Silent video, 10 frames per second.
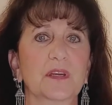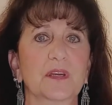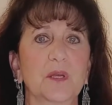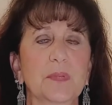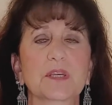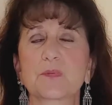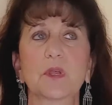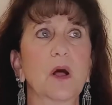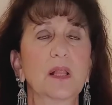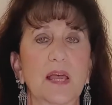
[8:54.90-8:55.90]
Because we
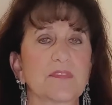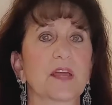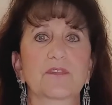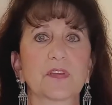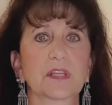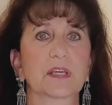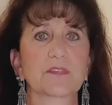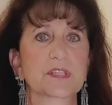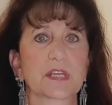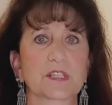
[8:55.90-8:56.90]
all have that feeling of
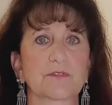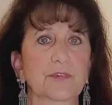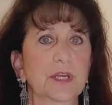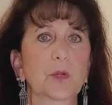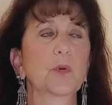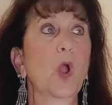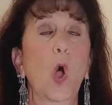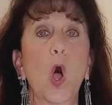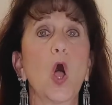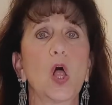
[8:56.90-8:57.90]
schizophrenia. We're
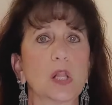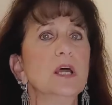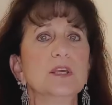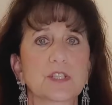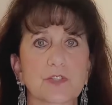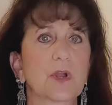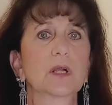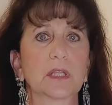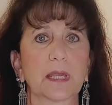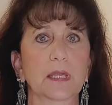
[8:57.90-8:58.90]
all
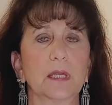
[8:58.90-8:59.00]
struggling.